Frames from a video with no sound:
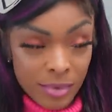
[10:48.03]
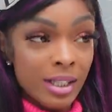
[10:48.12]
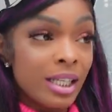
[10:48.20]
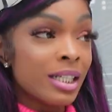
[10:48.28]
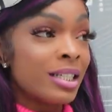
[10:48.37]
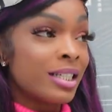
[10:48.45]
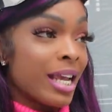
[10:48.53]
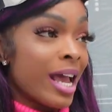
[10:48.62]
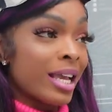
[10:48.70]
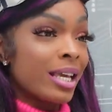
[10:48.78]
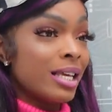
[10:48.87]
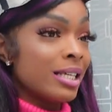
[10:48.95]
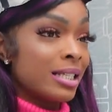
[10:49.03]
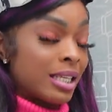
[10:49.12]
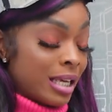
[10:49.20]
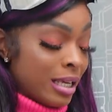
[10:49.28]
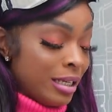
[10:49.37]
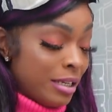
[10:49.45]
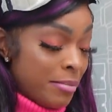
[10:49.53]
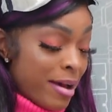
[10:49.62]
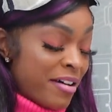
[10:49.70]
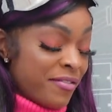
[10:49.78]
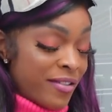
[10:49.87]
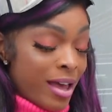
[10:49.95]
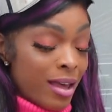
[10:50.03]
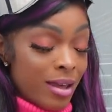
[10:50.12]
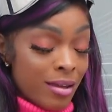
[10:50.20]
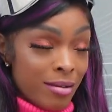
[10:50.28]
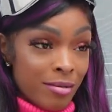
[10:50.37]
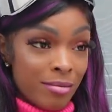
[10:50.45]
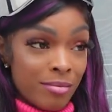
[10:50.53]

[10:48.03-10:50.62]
this jacket is killing my bag.